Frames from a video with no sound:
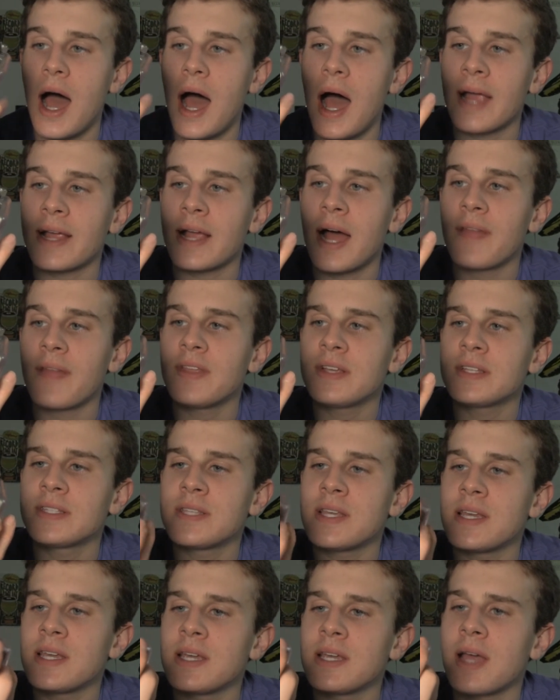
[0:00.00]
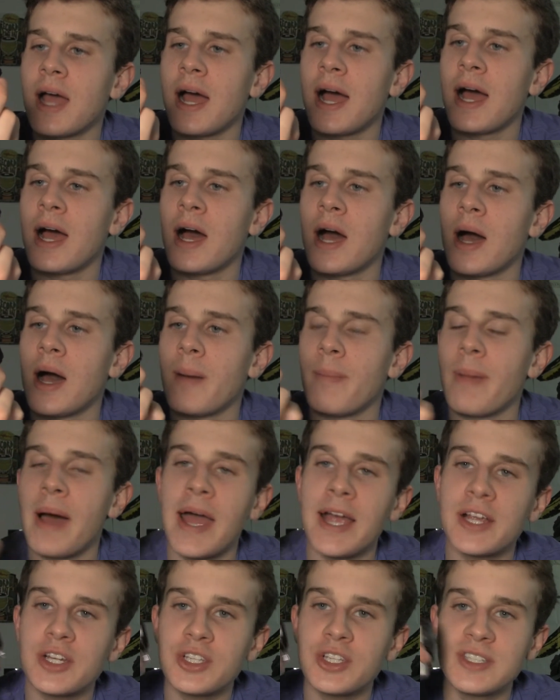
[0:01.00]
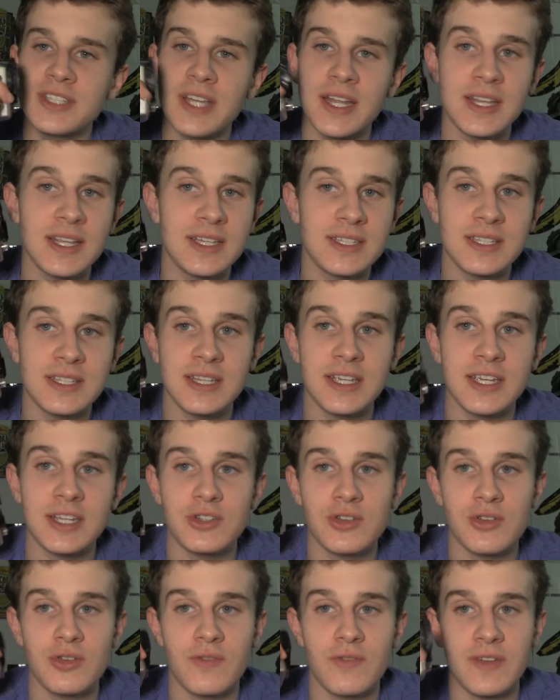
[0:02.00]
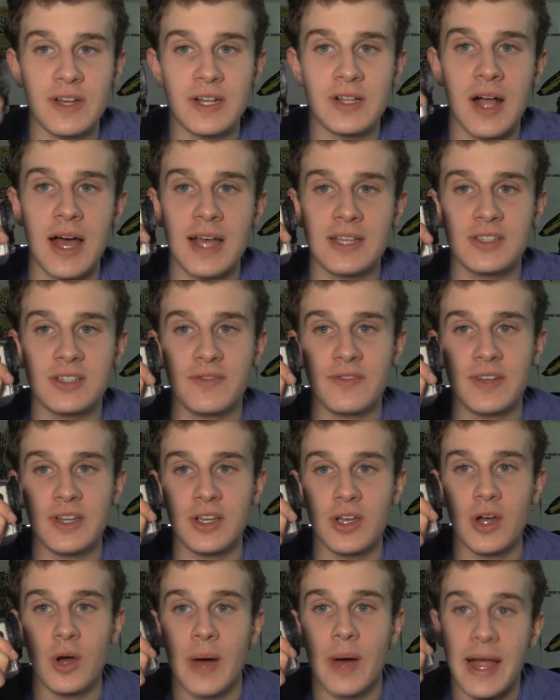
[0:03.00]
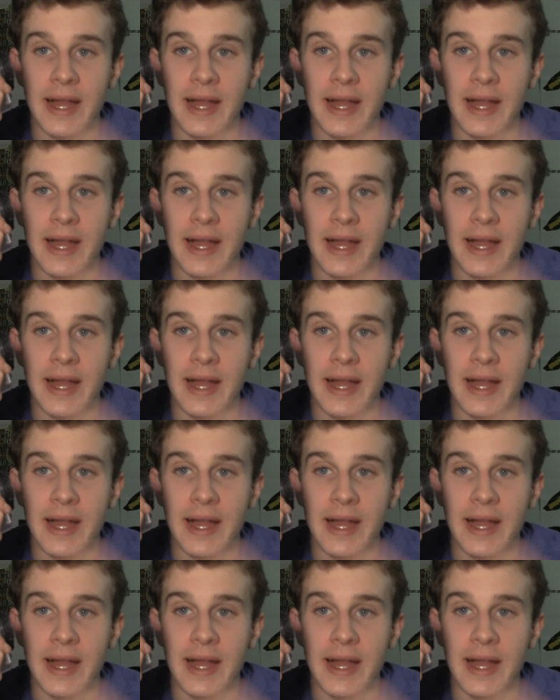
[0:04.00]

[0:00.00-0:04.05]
got this thing, I actually said this in the intro to VidClaster video.